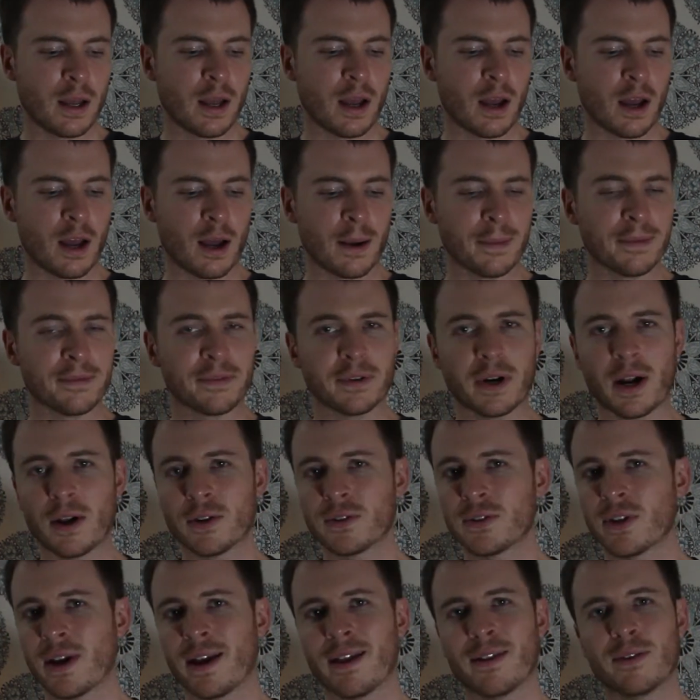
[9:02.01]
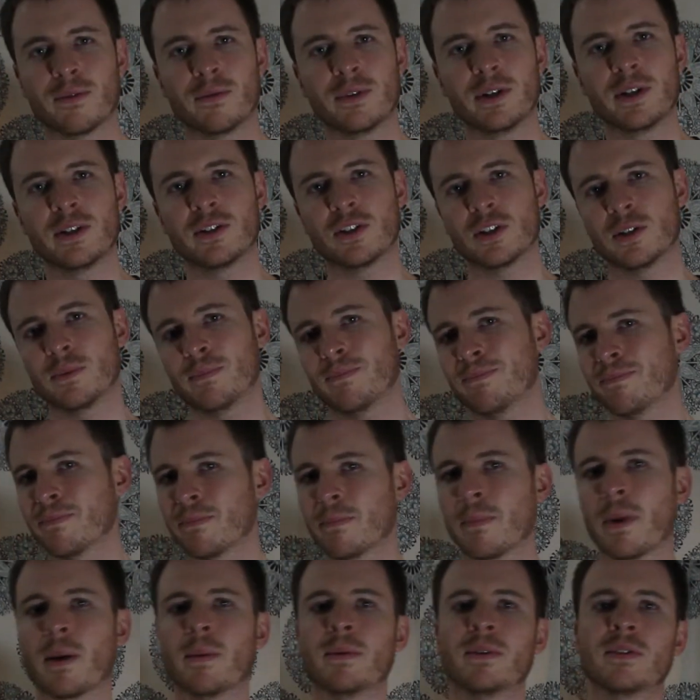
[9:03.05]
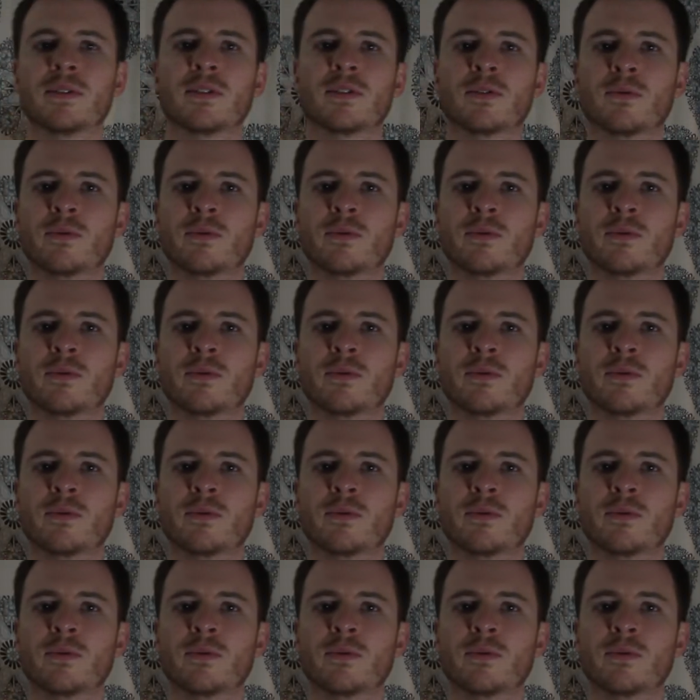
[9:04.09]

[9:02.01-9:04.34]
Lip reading: If you're outside of the region, maybe this is